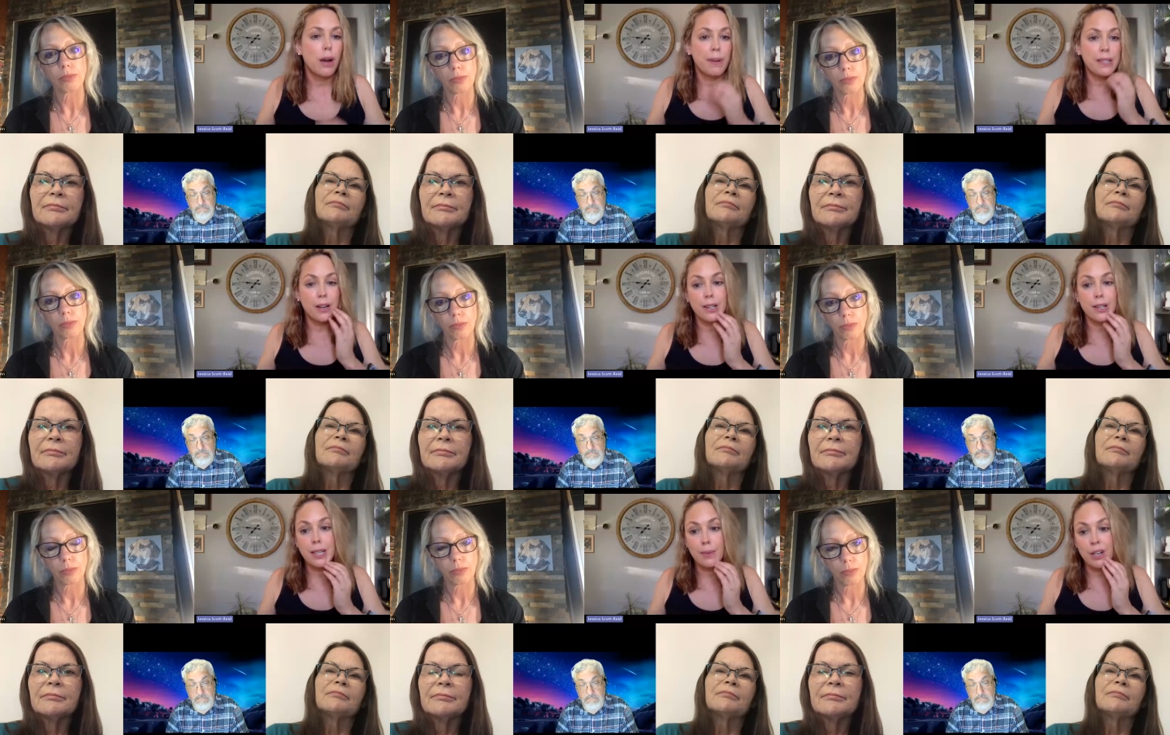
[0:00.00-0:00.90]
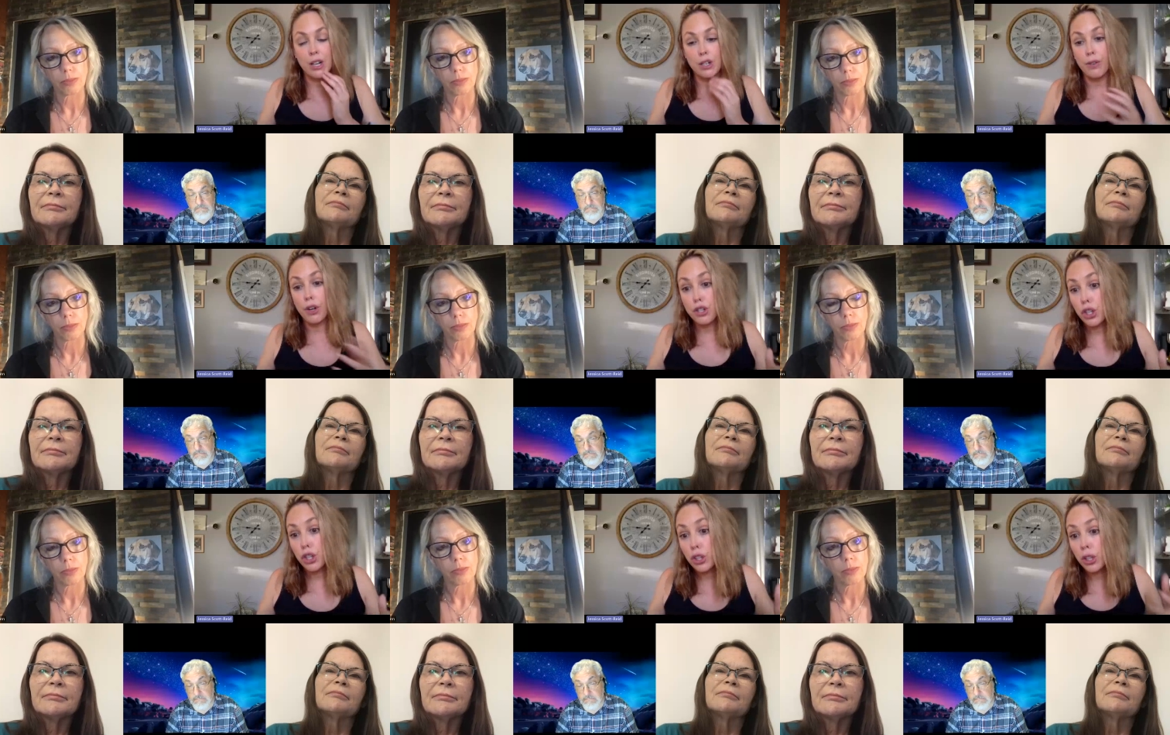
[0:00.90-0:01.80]
Speaker 1: on topics that are somewhat
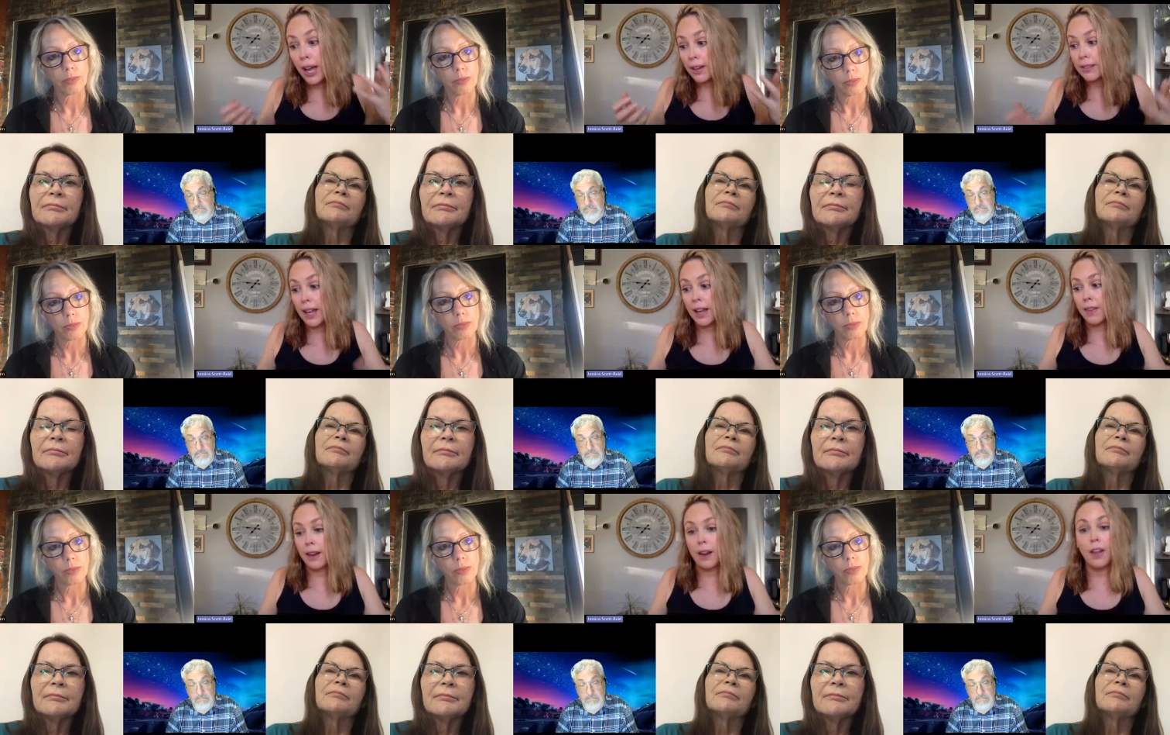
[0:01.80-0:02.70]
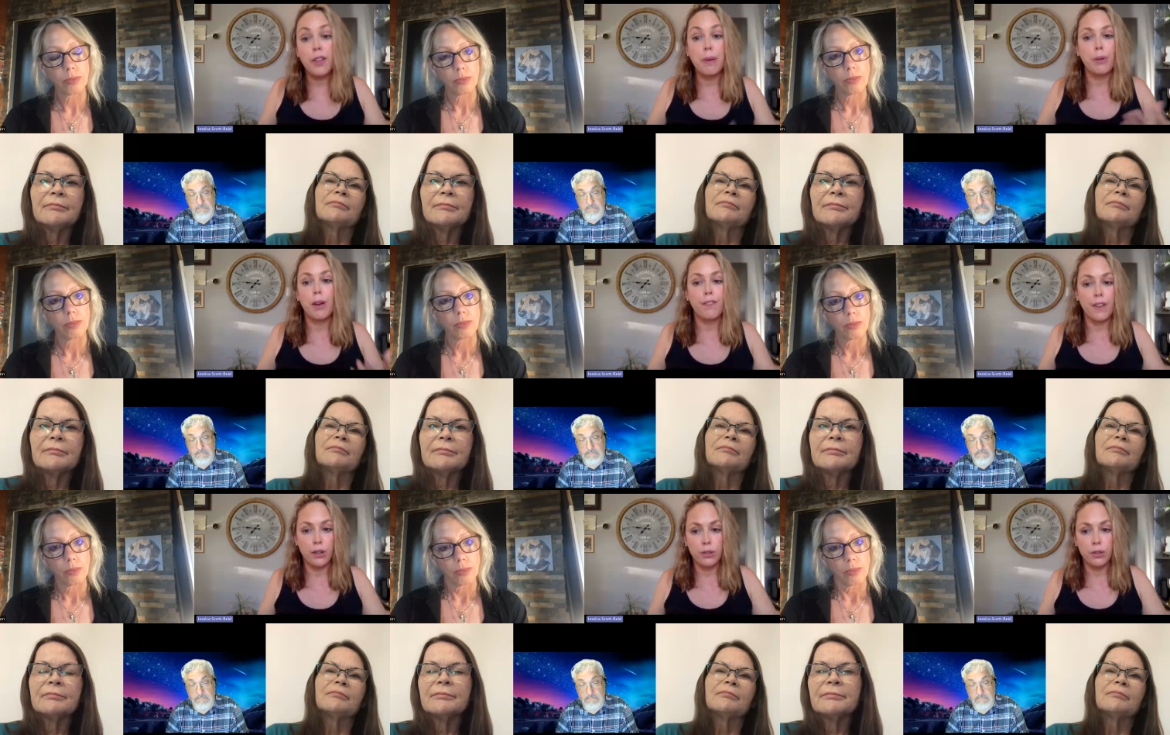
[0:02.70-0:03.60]
controversial and and that other
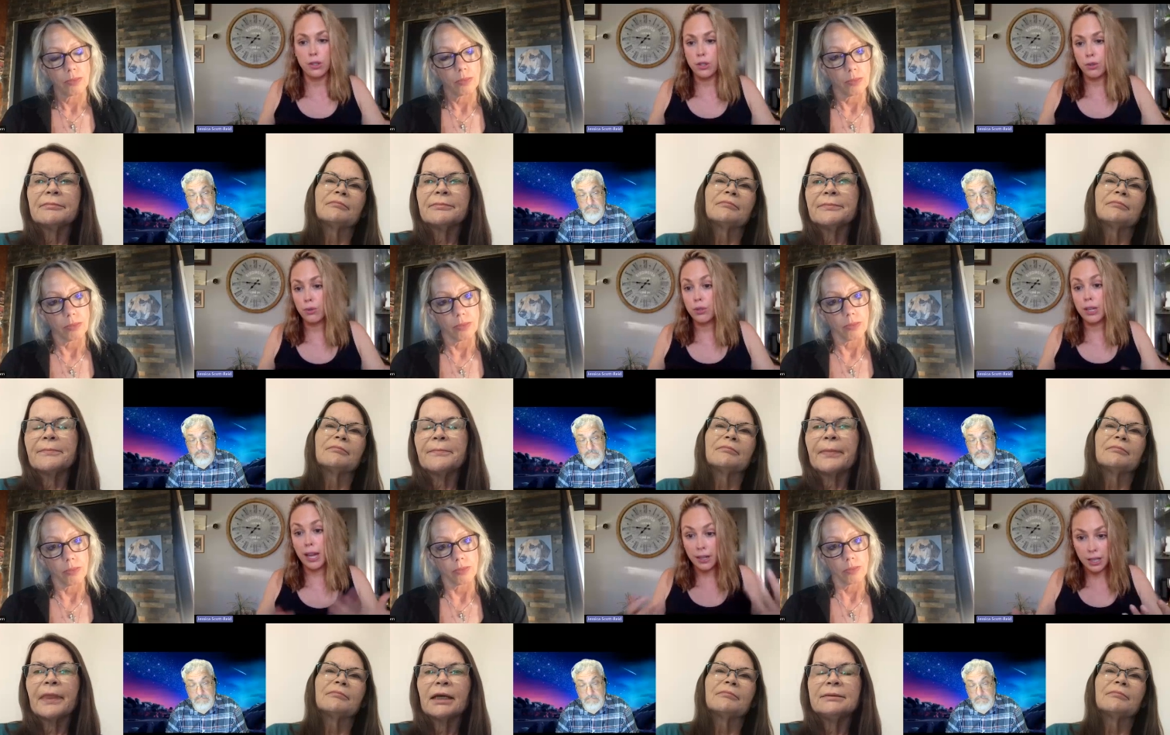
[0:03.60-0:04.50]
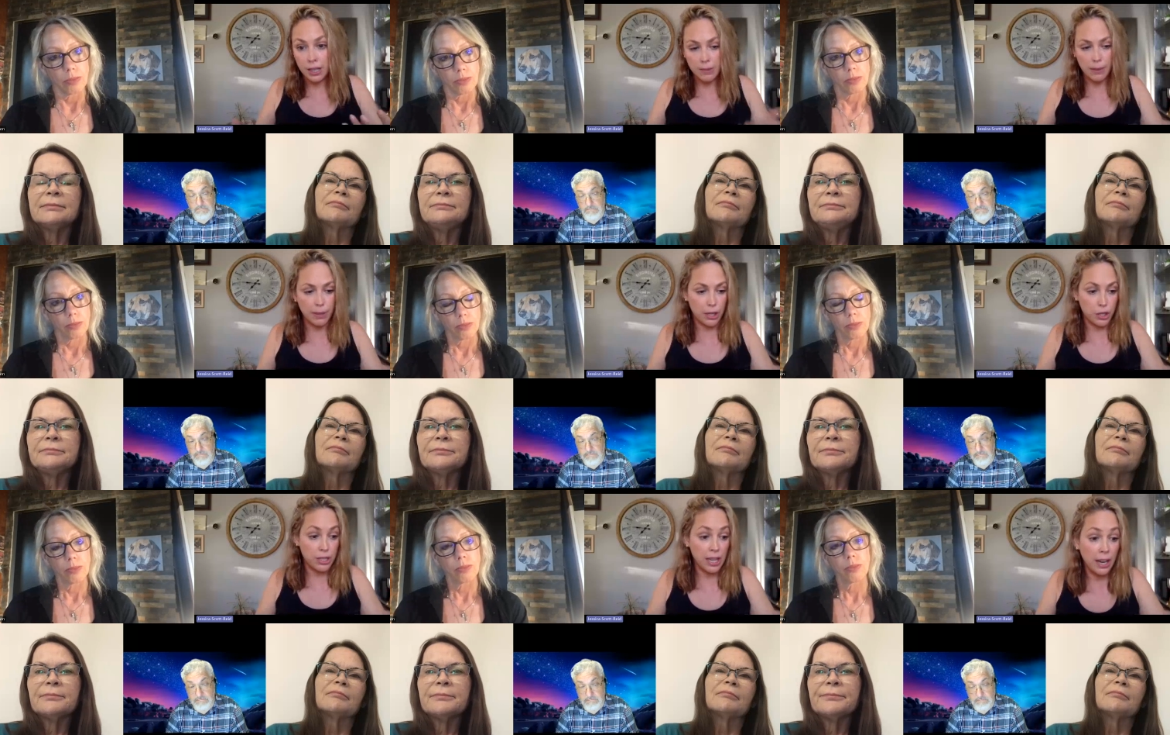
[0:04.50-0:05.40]
people have failed to to get into these
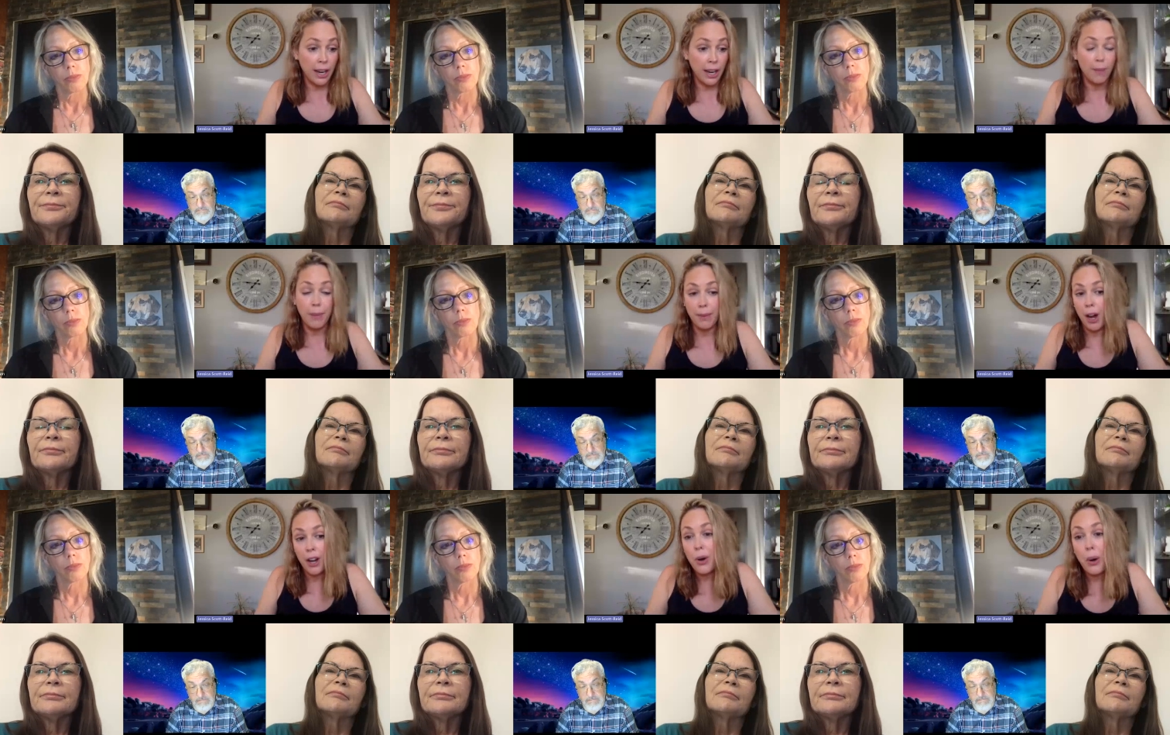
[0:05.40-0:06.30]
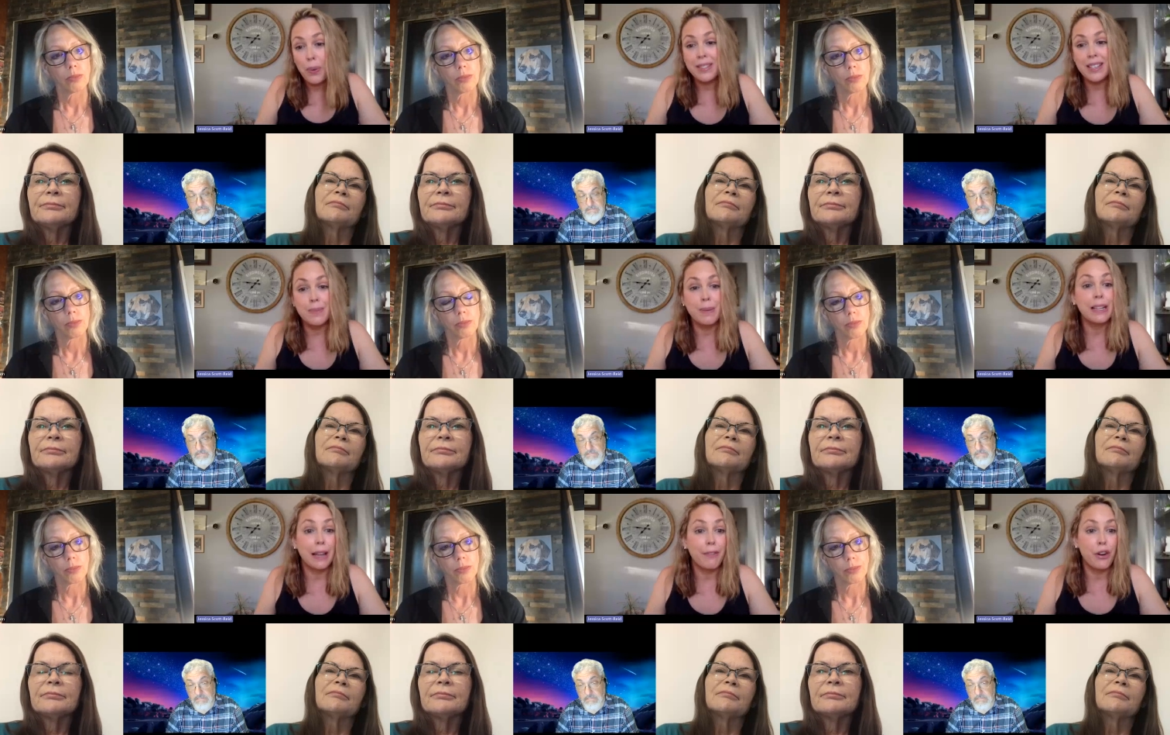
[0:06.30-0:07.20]
publications. And I my motto always
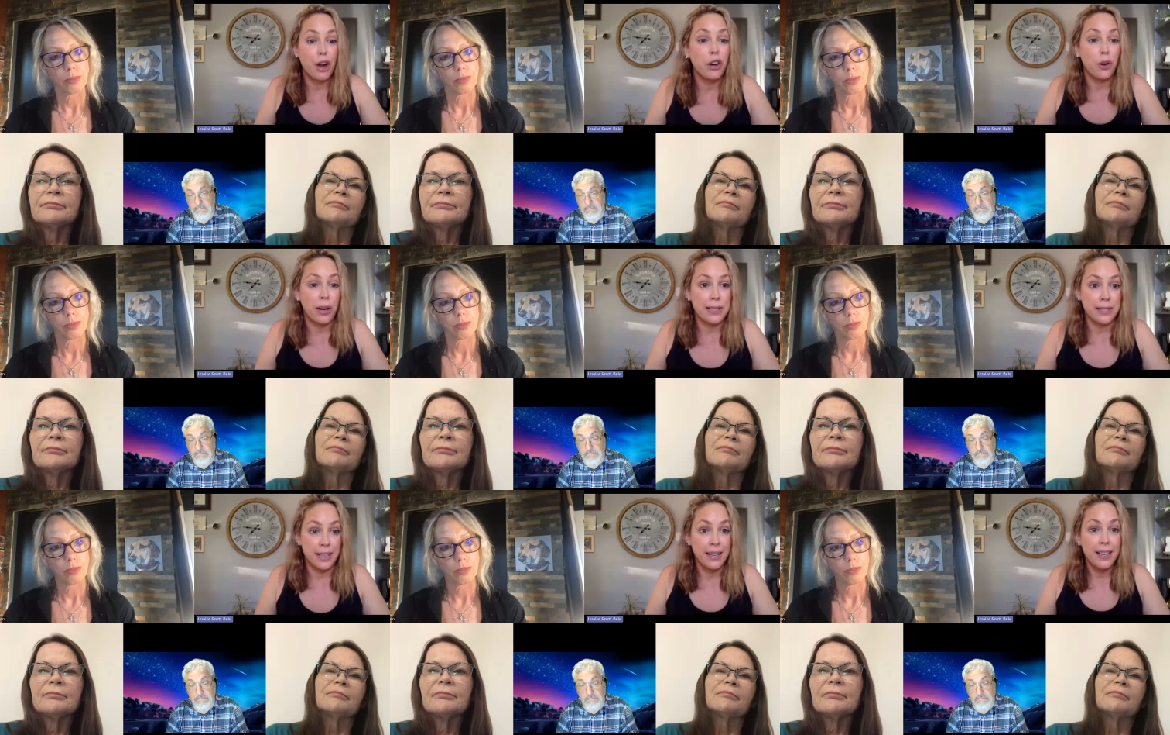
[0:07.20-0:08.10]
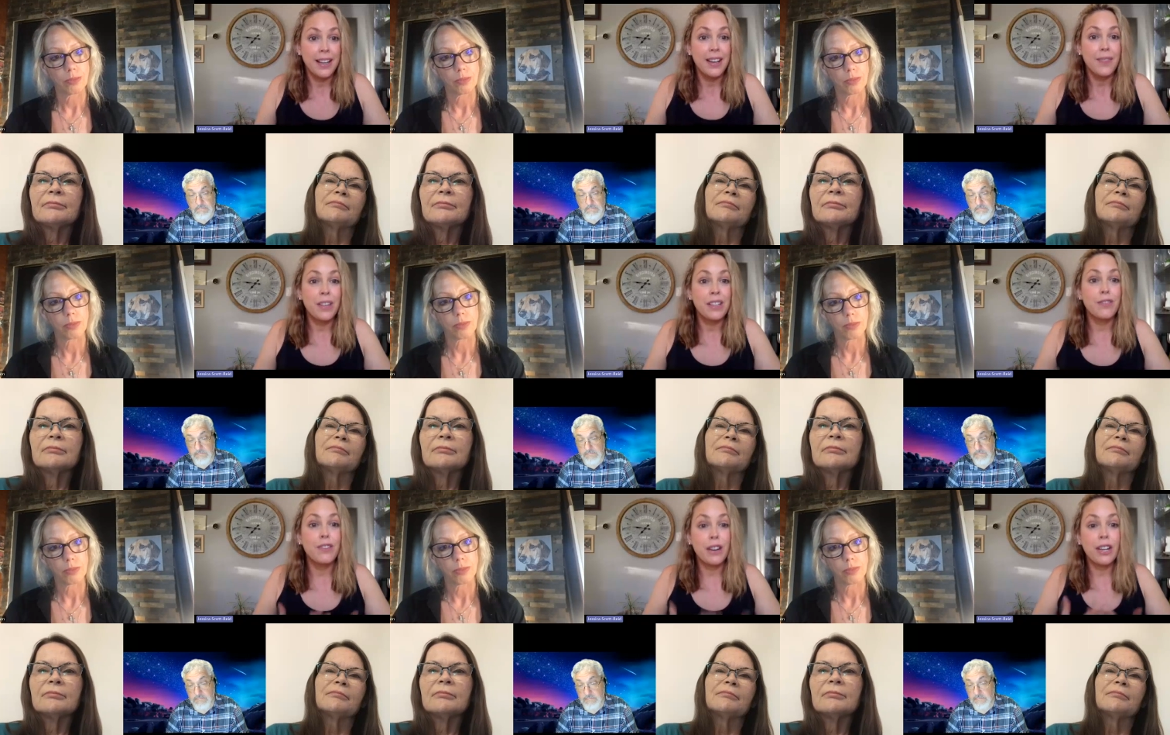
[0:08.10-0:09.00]
is be clever, not crazy
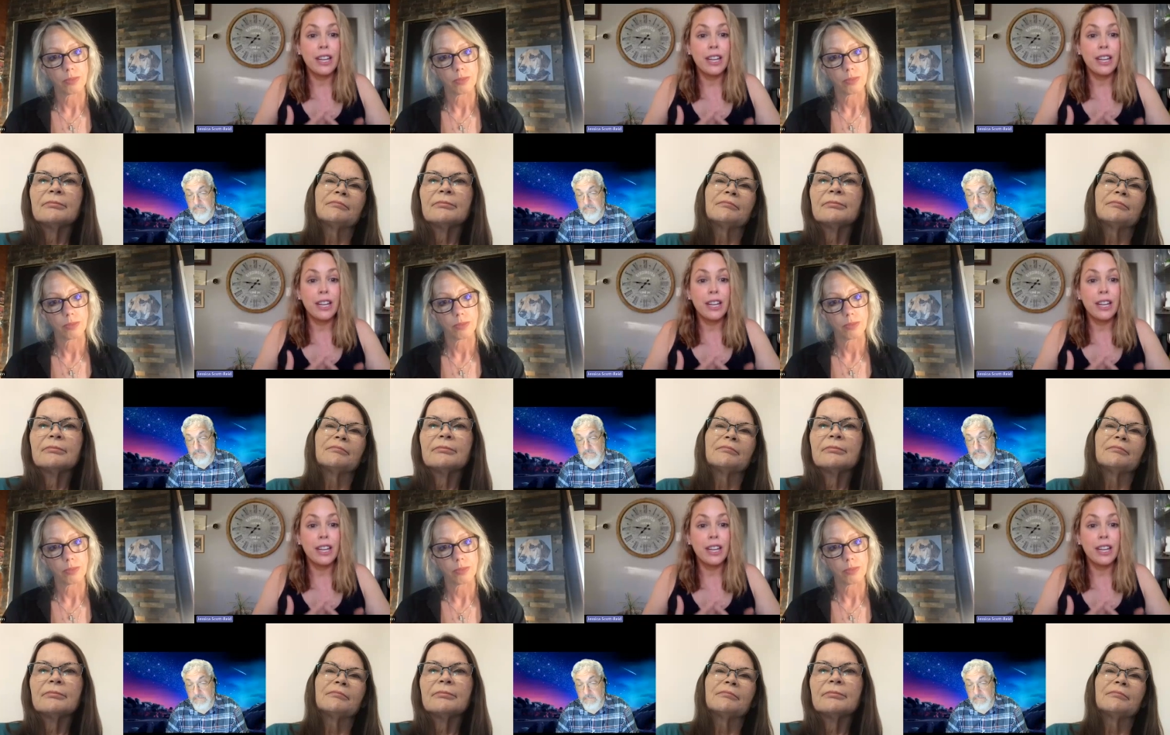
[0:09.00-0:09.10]
it's